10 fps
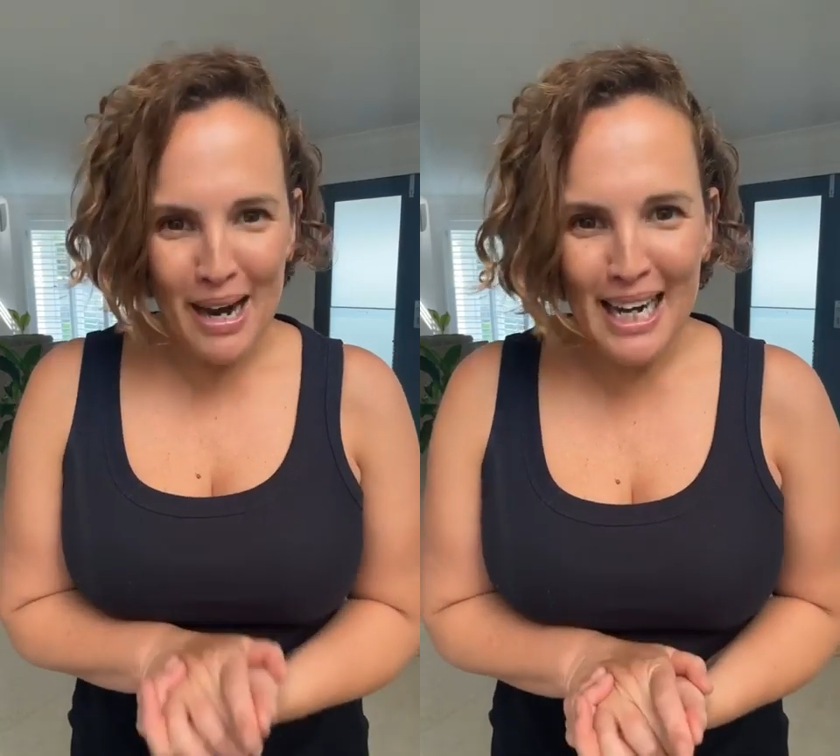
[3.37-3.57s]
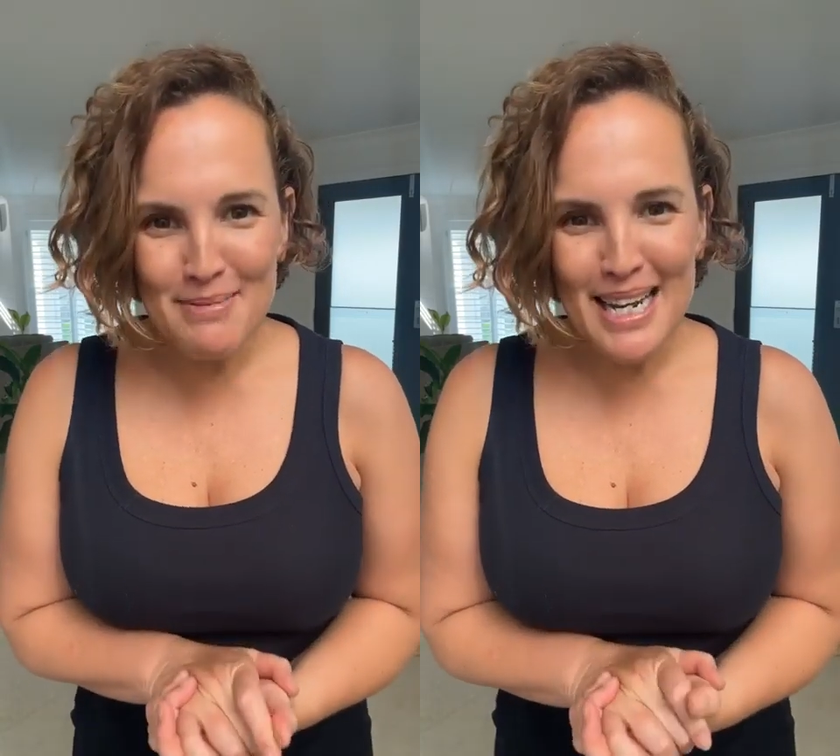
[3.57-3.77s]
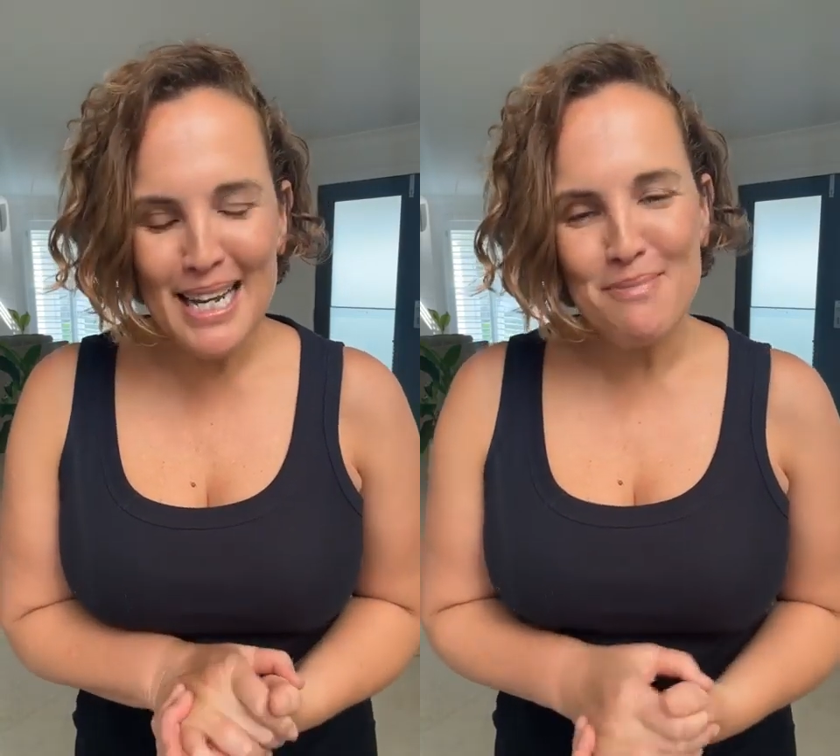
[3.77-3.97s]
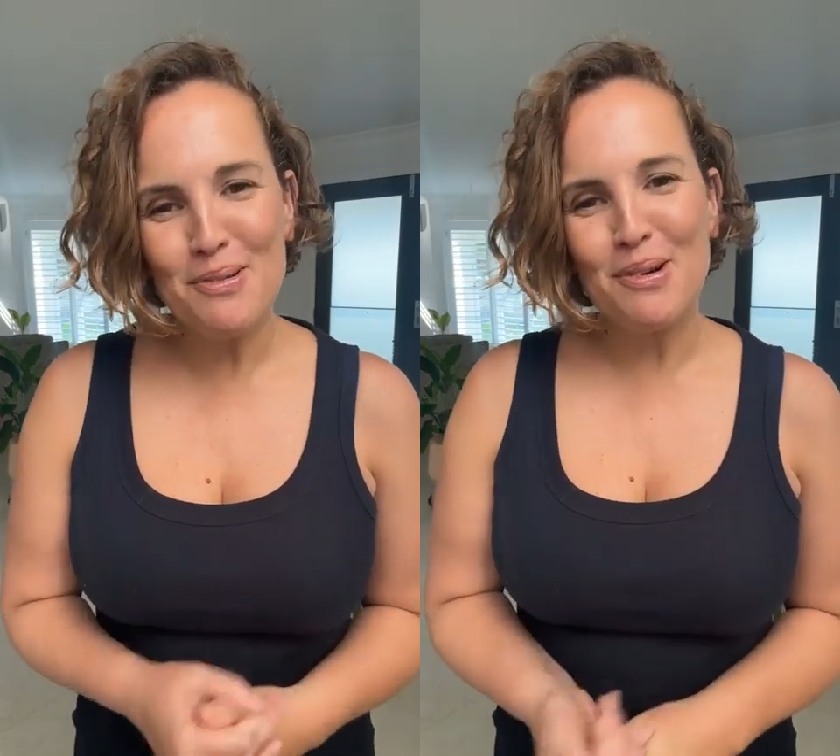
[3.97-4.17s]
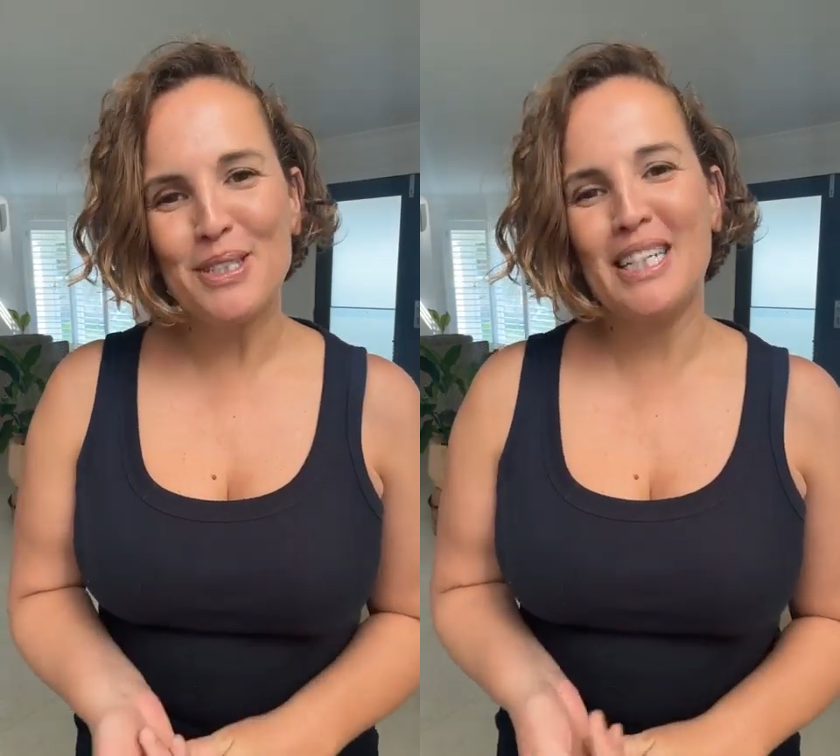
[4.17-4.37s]
My name's
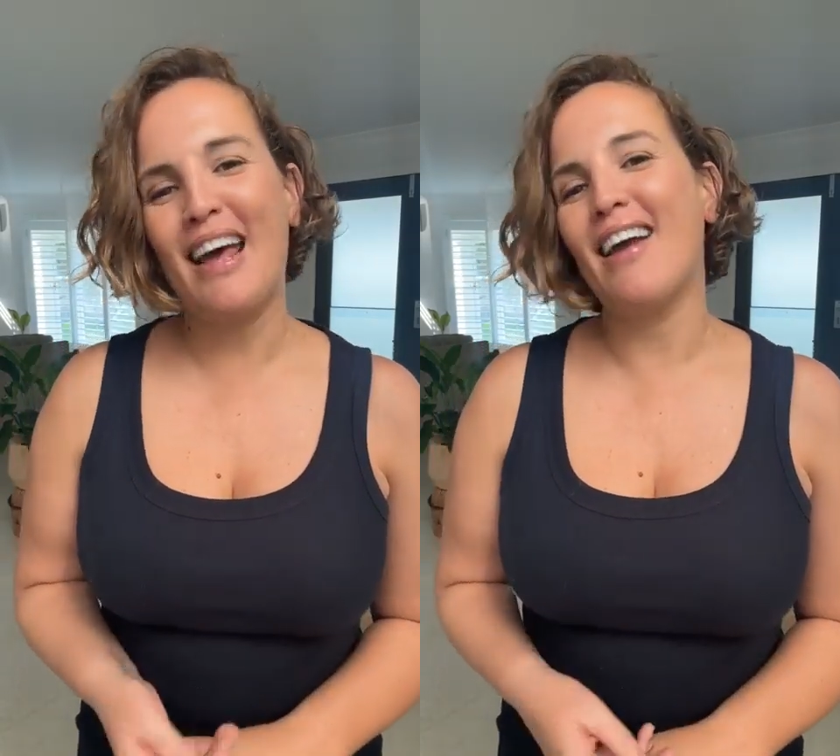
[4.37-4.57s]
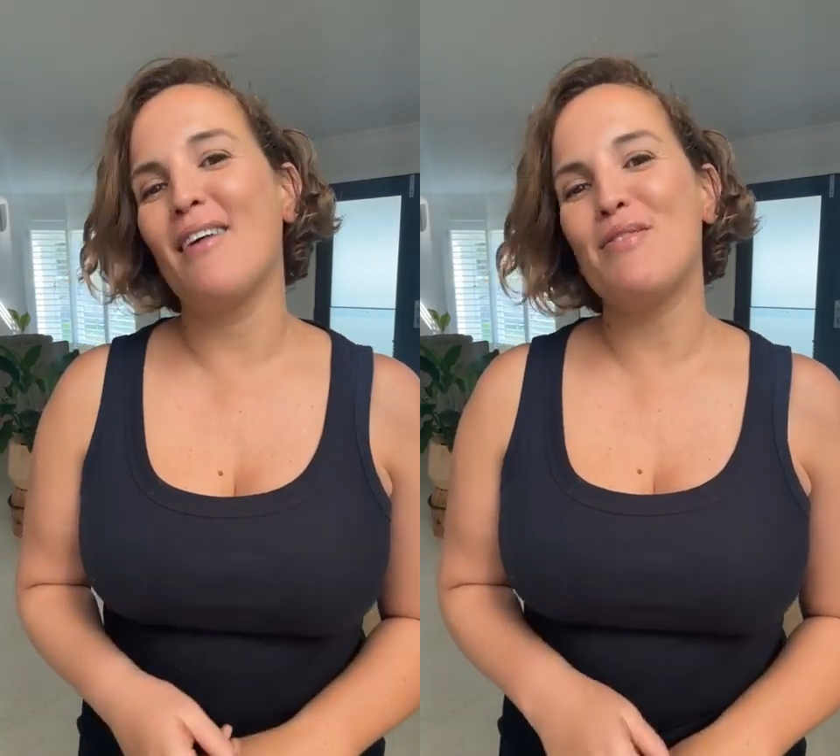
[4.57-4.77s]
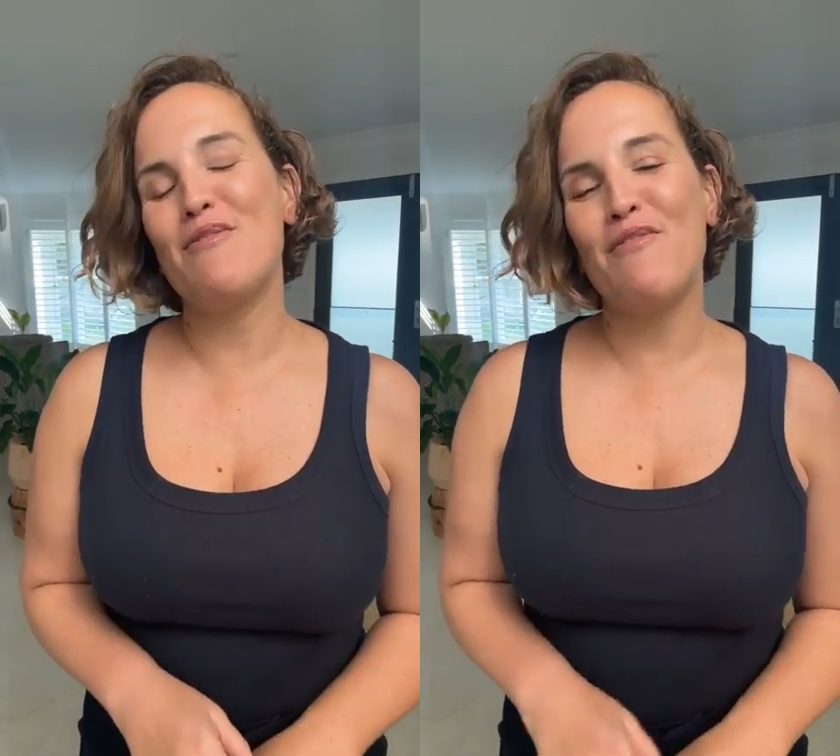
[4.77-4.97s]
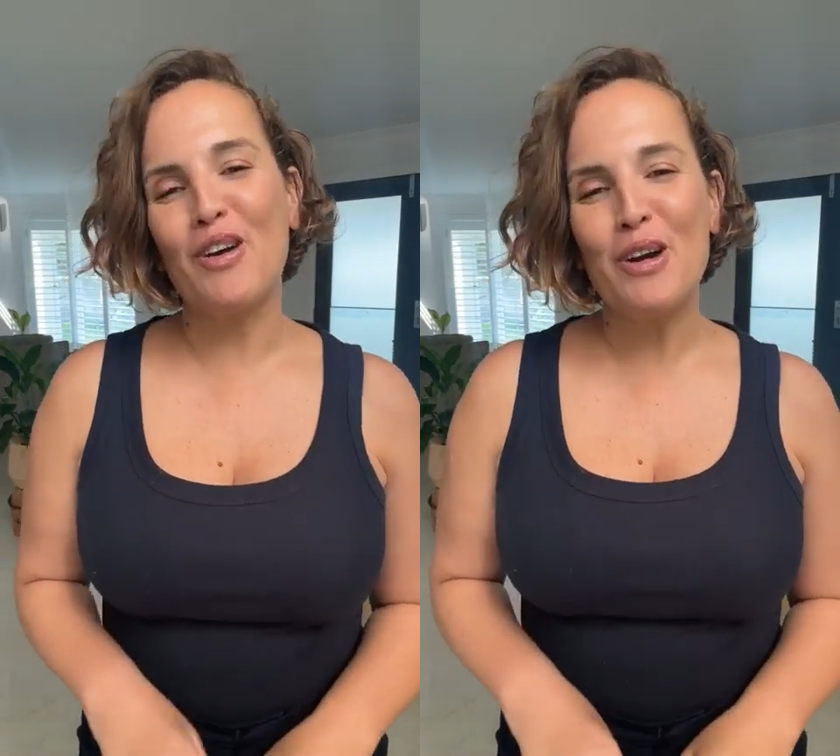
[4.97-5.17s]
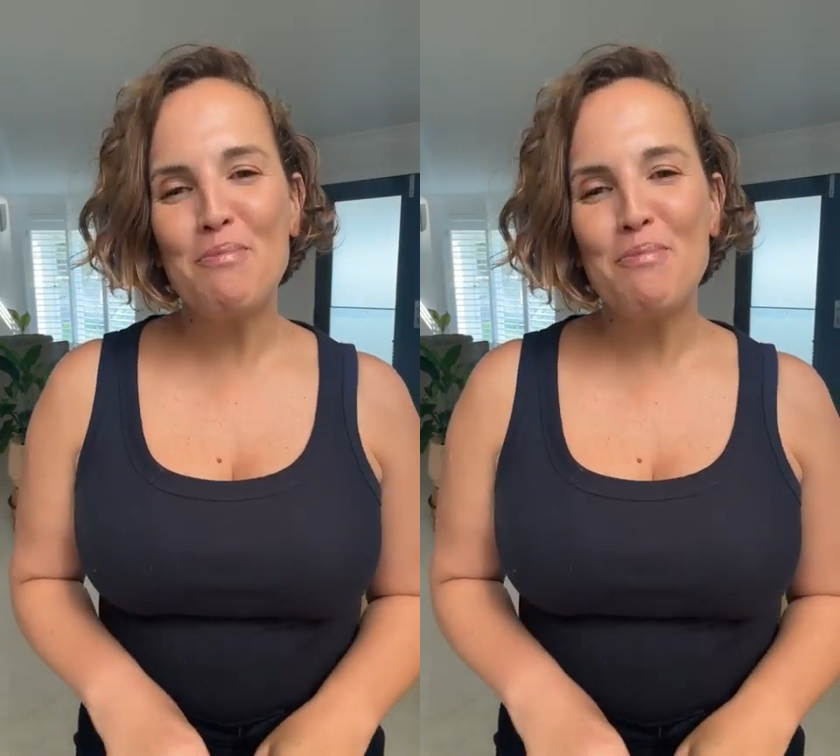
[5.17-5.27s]
Lena Broughton, and I'm the